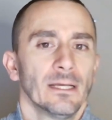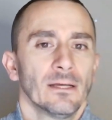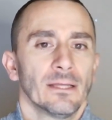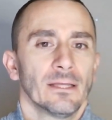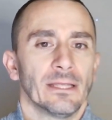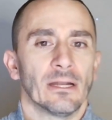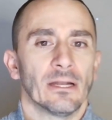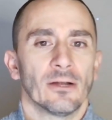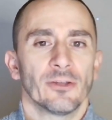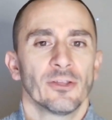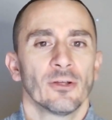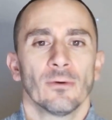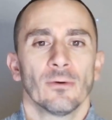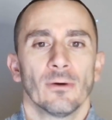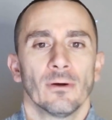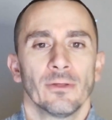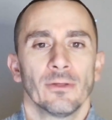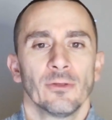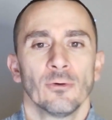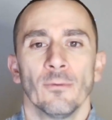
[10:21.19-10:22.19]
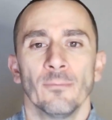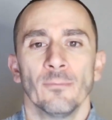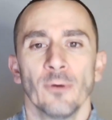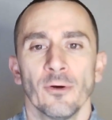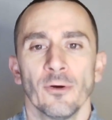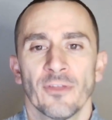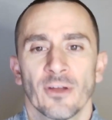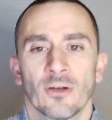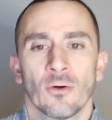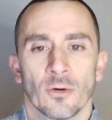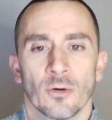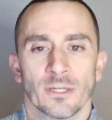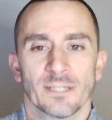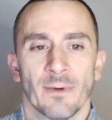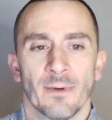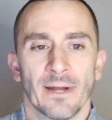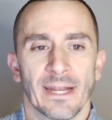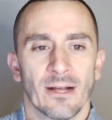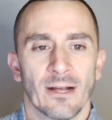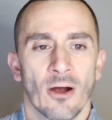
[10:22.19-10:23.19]
you'll move the
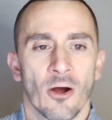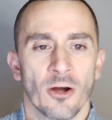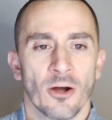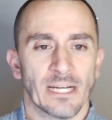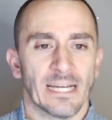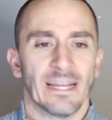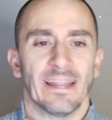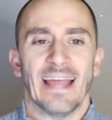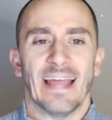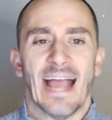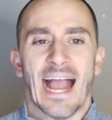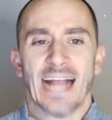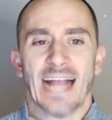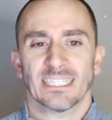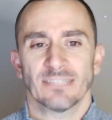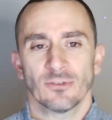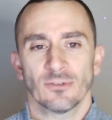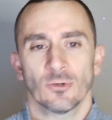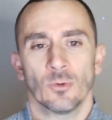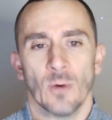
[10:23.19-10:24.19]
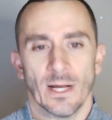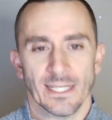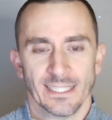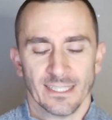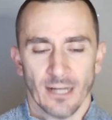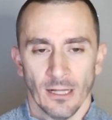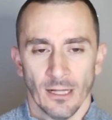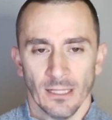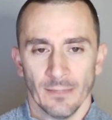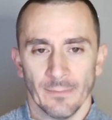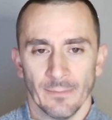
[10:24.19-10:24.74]
corresponding card into the active request column.